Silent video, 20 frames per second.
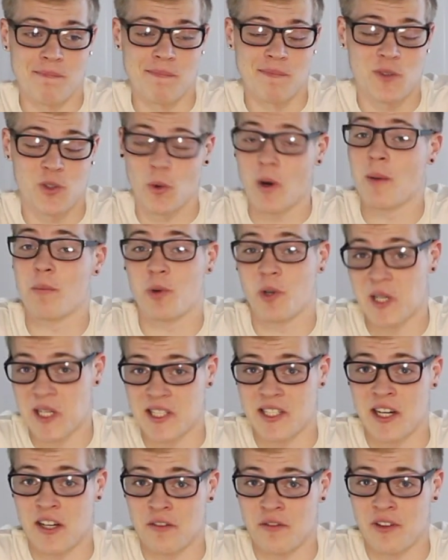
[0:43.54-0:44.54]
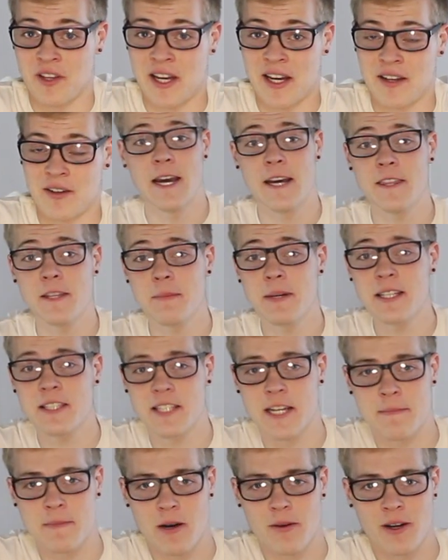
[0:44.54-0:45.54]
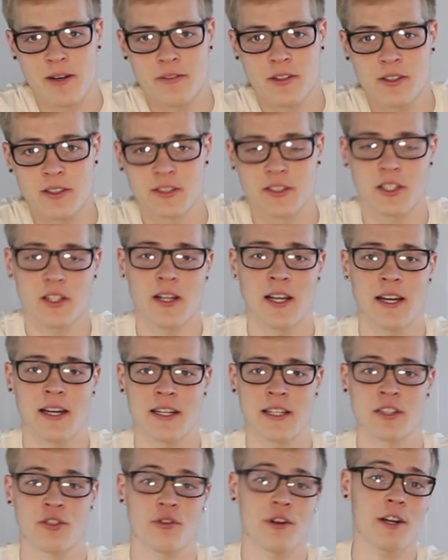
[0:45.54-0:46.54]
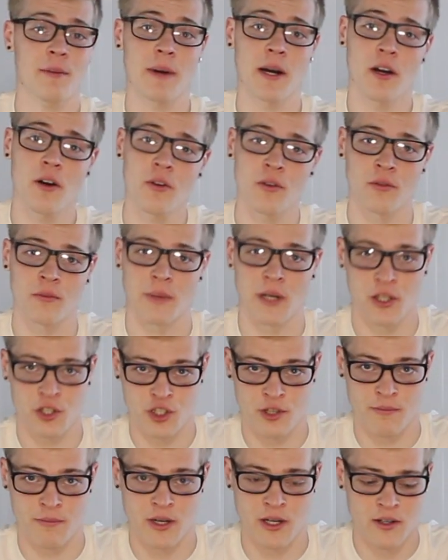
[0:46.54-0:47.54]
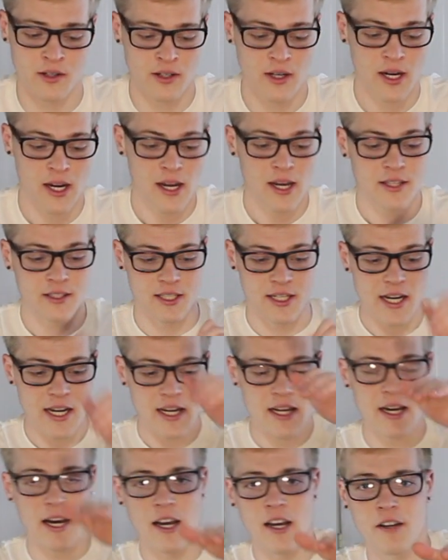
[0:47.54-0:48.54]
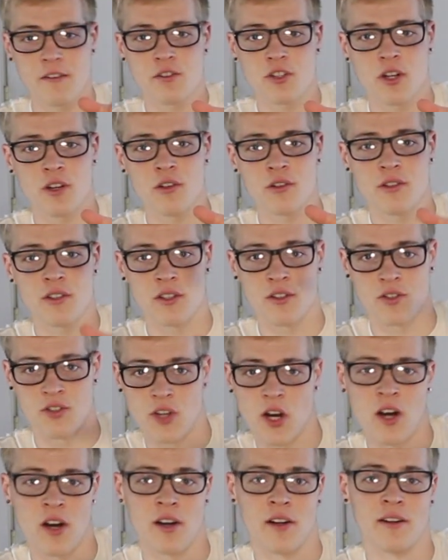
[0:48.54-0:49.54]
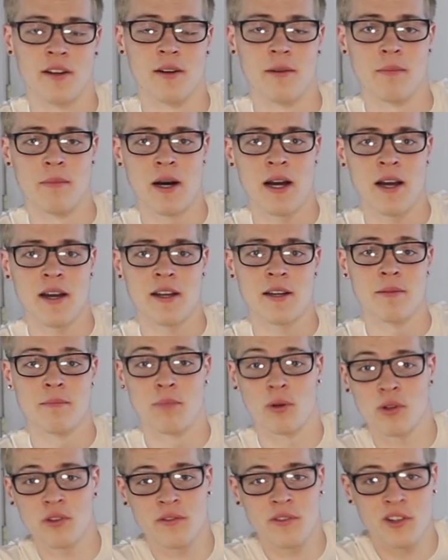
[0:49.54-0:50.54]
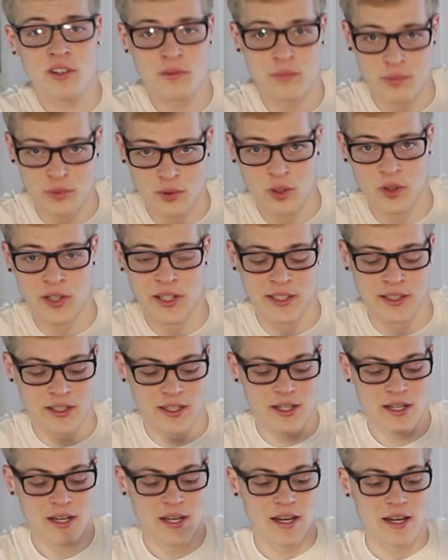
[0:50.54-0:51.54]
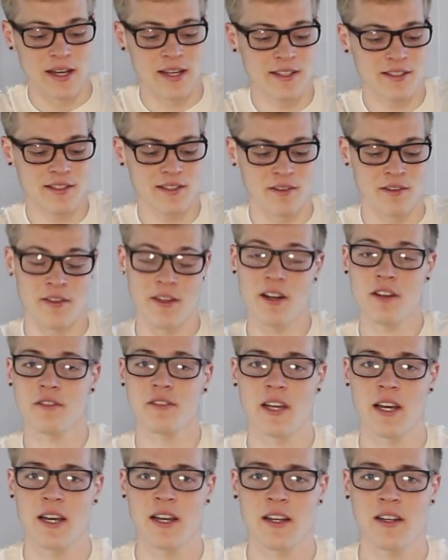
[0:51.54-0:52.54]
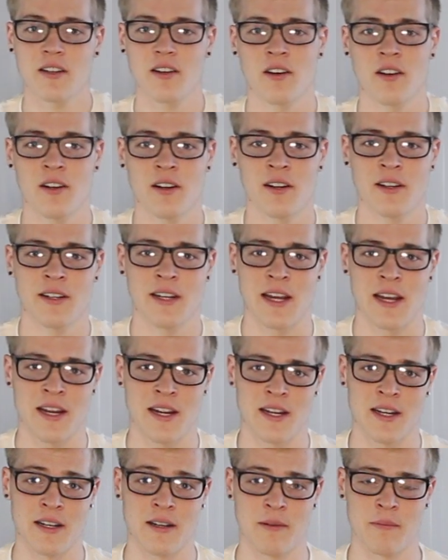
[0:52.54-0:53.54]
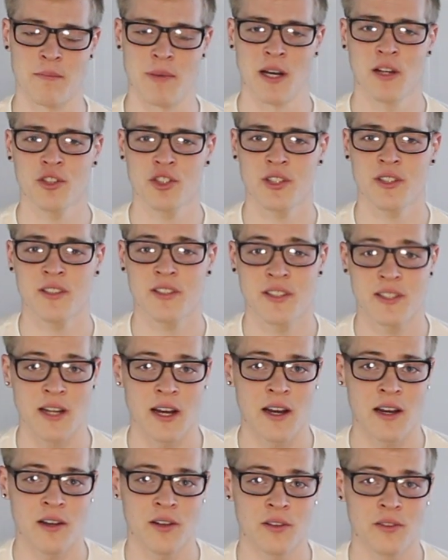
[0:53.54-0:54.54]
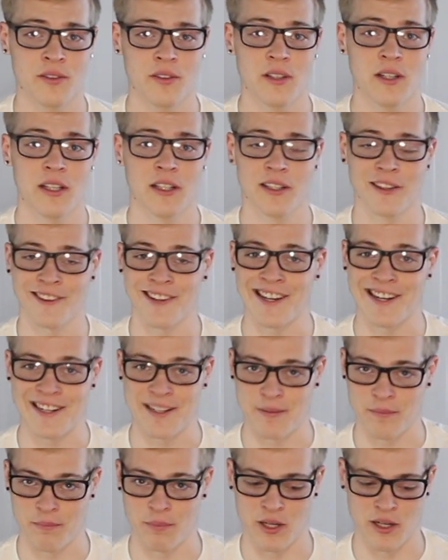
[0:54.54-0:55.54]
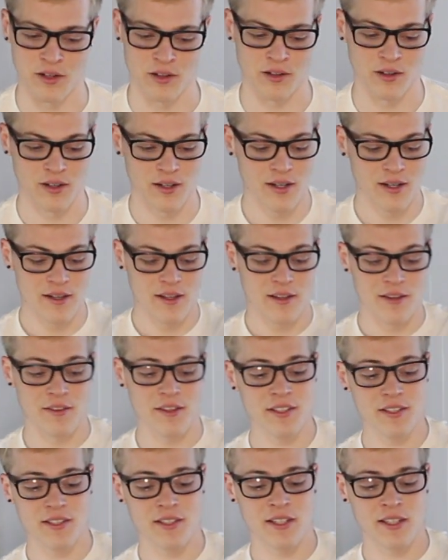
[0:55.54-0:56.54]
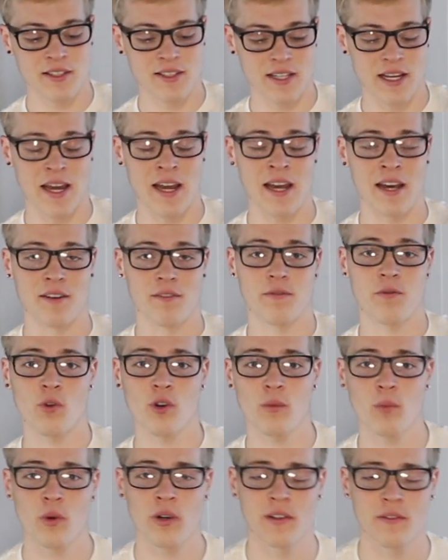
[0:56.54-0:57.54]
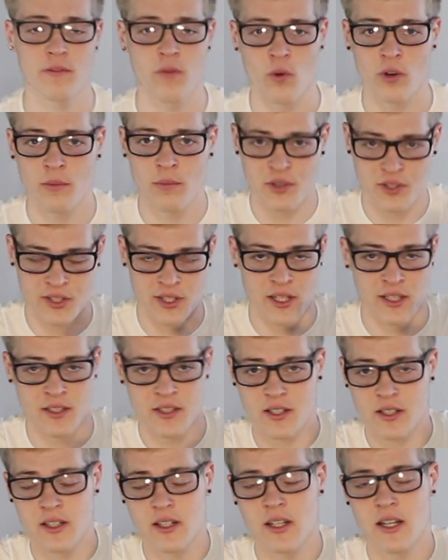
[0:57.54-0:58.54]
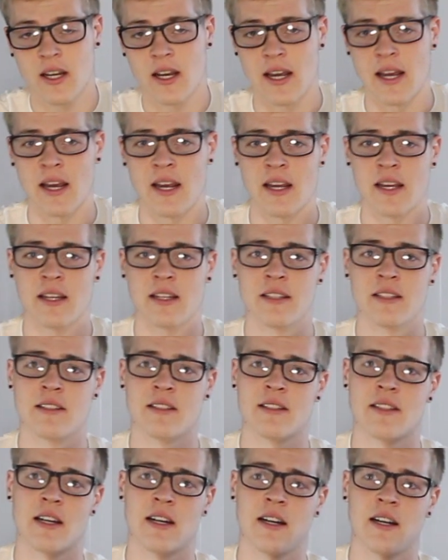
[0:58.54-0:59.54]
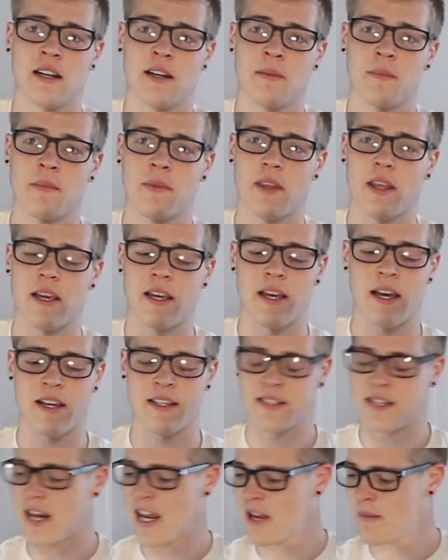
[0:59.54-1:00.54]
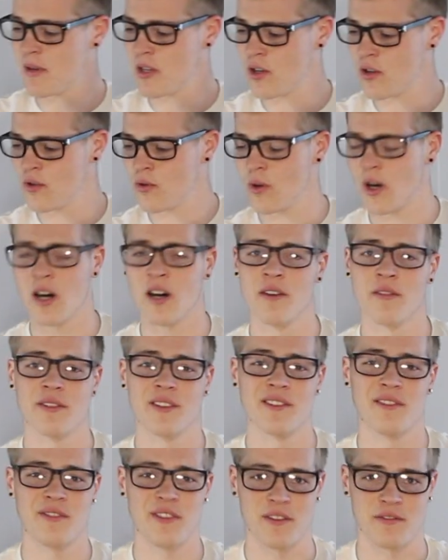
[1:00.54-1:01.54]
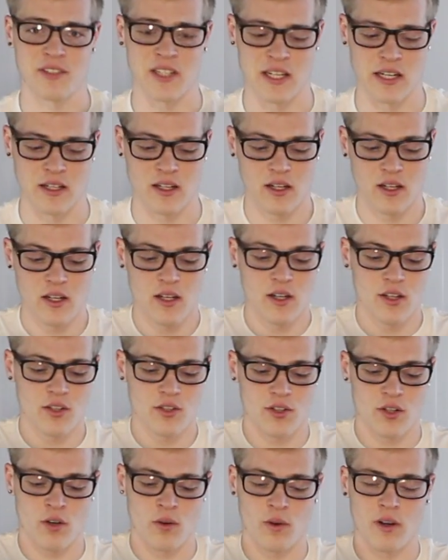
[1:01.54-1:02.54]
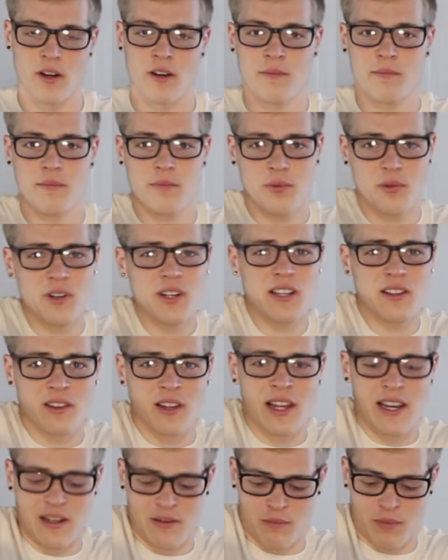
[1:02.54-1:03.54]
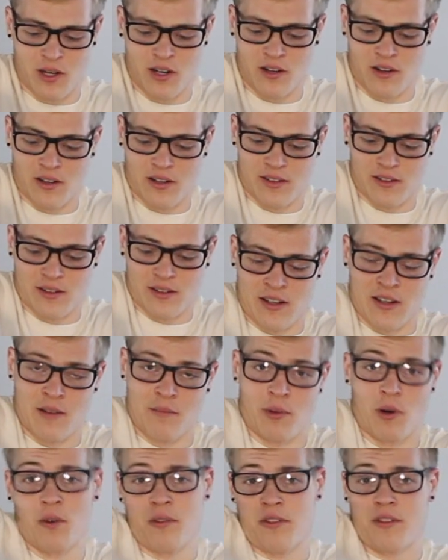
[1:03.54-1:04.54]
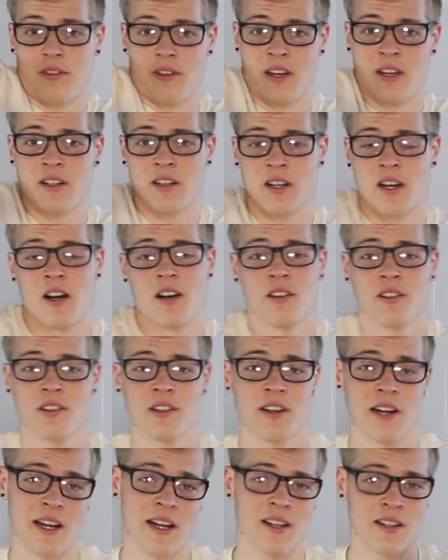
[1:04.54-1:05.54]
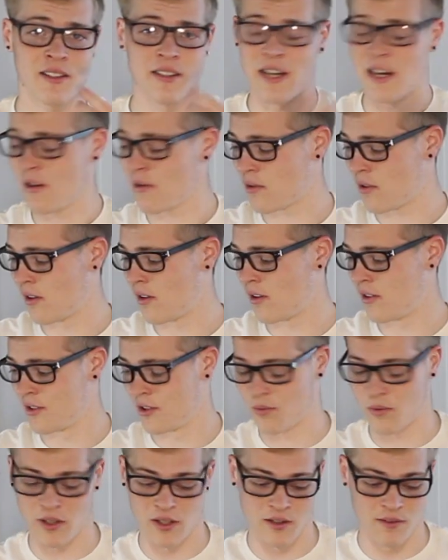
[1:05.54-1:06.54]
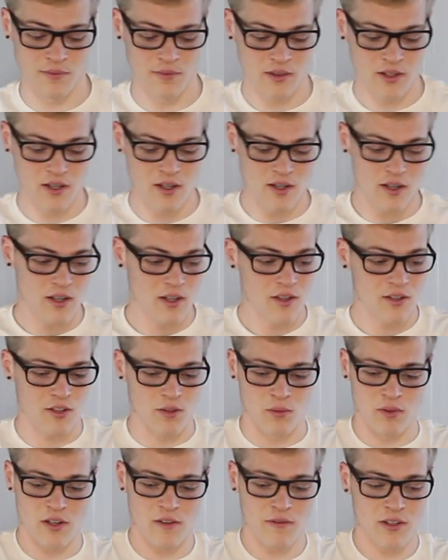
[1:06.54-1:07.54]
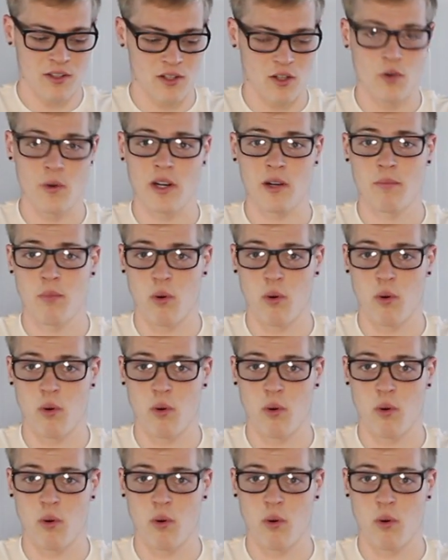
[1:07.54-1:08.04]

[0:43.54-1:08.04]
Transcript: So I'm pretty excited for that. In the meantime, however, until I can drink my own Belgian beer, today I have chose Saison by Boulevard Brewing. It's their take on a Belgian style light beer. This sits at 4.4% and it has an IBU of 15. So a pretty light beer, both in color and alcohol as well. So we'll give this a quick